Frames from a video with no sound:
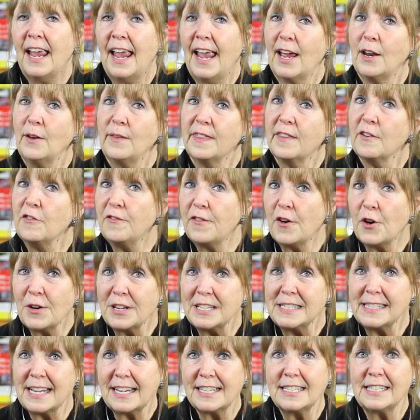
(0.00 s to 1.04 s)
And the
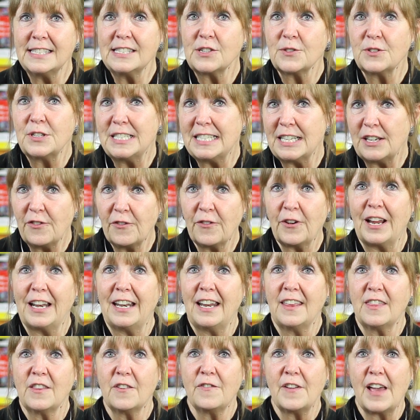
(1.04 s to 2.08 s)
focus sessions are different
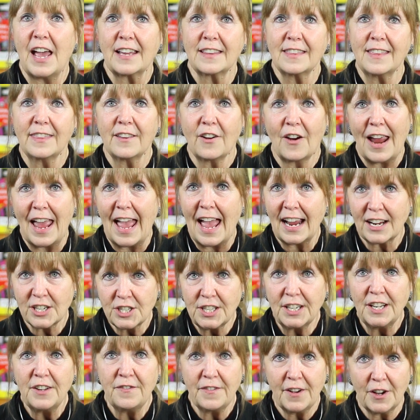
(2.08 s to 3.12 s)
in the fact that they're
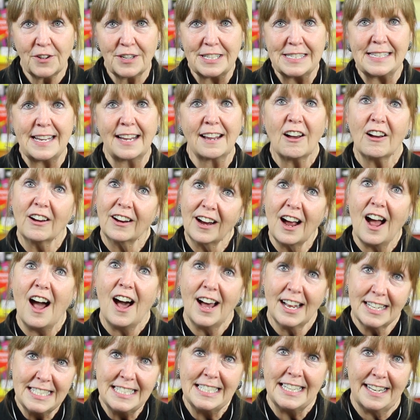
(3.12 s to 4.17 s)
actually focusing on
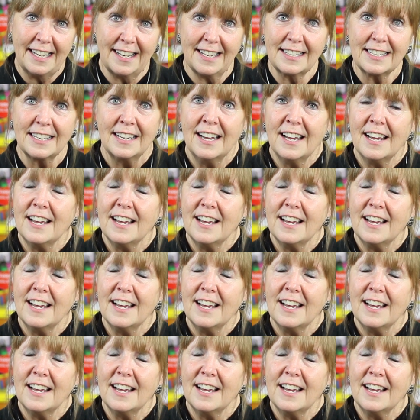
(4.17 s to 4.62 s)
content.